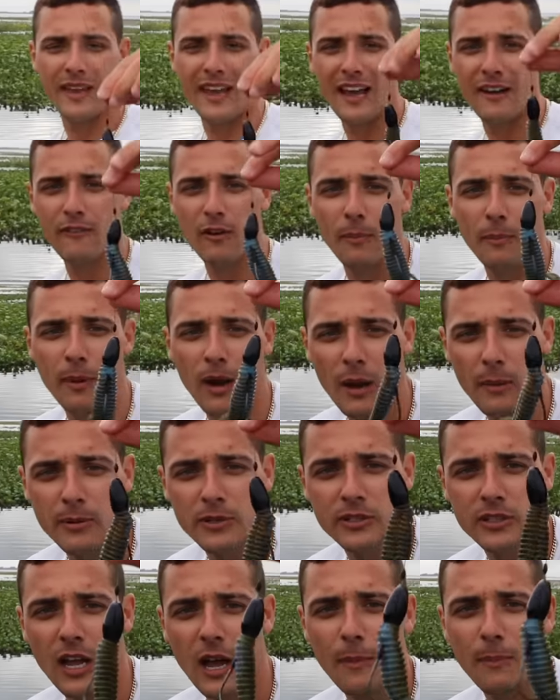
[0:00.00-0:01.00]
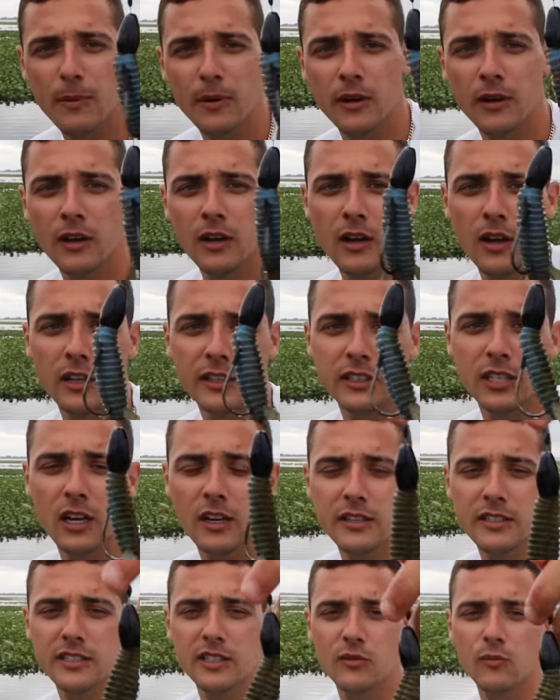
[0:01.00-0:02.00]
We have a bobber stopper, a
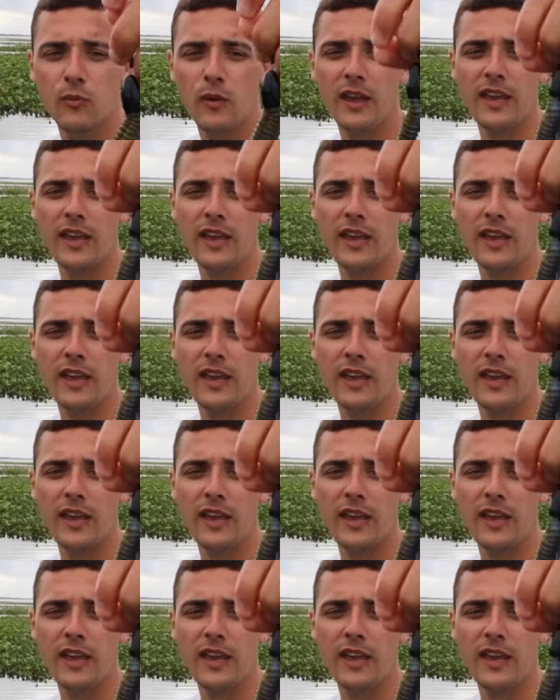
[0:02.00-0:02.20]
tungsten